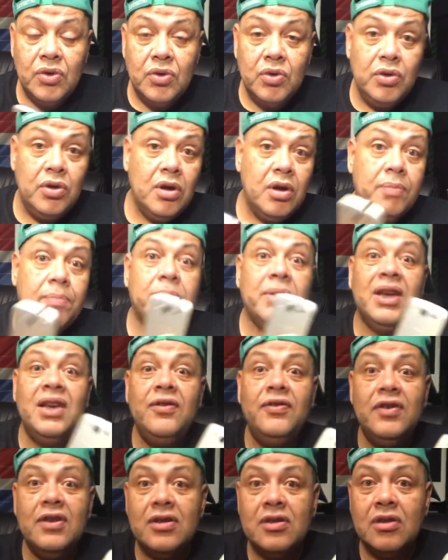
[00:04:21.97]
to your
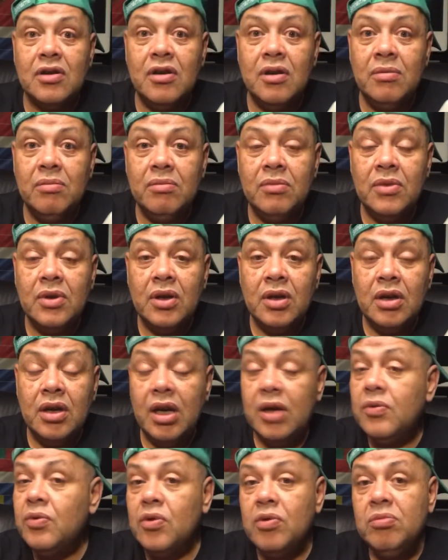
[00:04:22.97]
previous ROM,
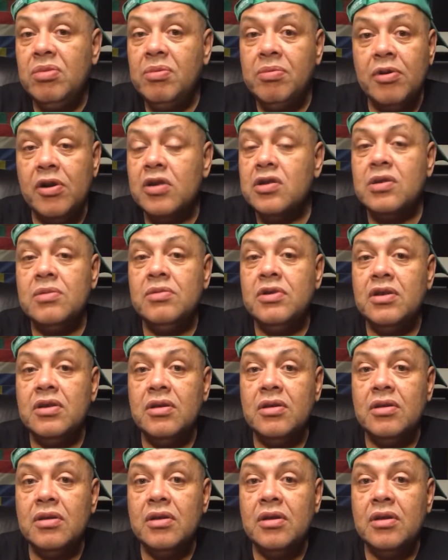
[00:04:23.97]
it won't be possible.